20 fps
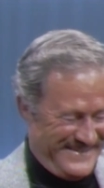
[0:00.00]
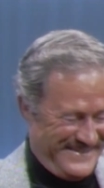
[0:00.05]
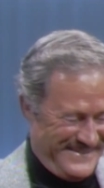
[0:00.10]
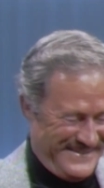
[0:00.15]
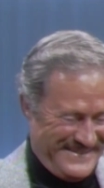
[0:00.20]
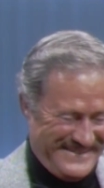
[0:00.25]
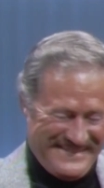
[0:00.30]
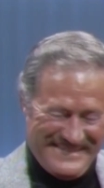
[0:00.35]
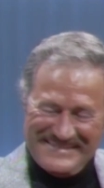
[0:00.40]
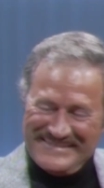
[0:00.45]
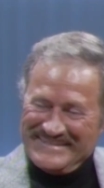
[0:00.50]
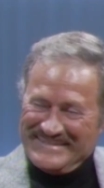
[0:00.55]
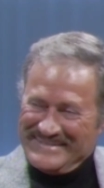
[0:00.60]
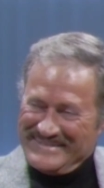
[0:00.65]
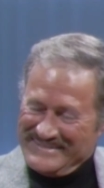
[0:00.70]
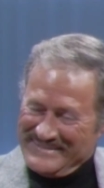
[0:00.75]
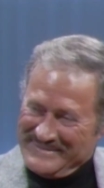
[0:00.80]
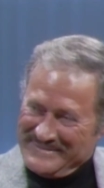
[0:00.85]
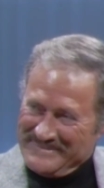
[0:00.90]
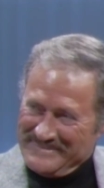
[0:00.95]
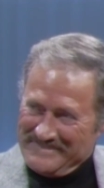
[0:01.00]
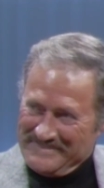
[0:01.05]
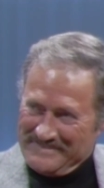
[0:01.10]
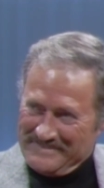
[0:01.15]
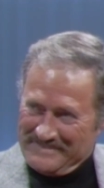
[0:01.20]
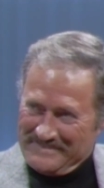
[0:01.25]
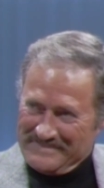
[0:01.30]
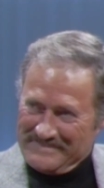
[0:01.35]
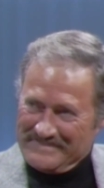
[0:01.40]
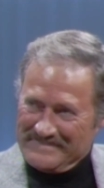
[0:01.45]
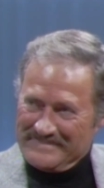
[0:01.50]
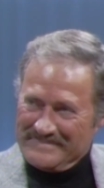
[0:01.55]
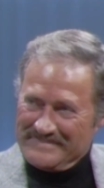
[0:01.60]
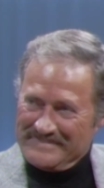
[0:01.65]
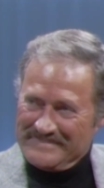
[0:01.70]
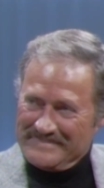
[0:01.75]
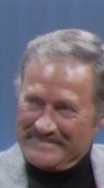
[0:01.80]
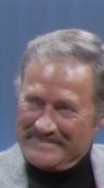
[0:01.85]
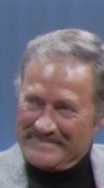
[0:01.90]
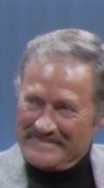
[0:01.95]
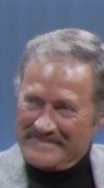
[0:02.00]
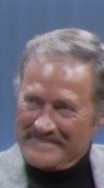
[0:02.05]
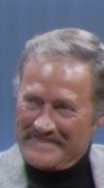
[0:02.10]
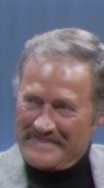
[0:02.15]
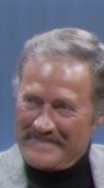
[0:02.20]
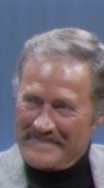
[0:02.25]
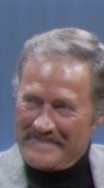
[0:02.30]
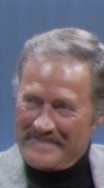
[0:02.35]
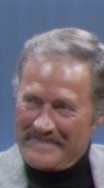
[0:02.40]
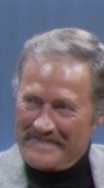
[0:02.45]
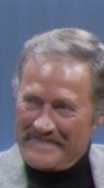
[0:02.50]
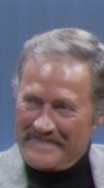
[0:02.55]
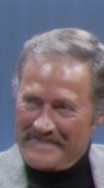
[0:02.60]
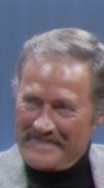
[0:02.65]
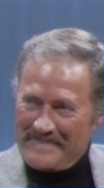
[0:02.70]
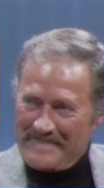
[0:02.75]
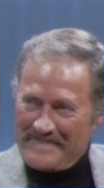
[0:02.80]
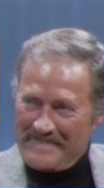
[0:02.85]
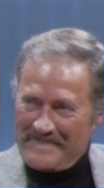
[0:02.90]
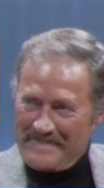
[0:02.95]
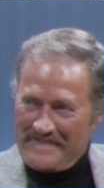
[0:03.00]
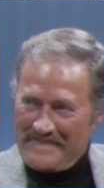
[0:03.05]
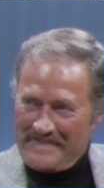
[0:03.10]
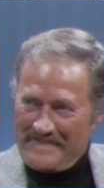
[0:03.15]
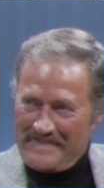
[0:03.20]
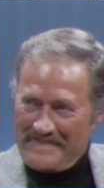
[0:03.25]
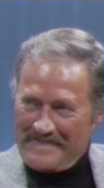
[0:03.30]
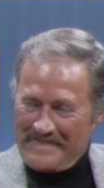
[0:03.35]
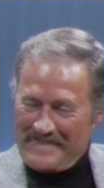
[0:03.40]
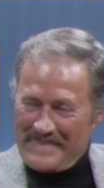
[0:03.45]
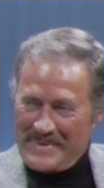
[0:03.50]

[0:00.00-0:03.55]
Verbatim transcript: There has never been a good comedian that didn't have a good straight man.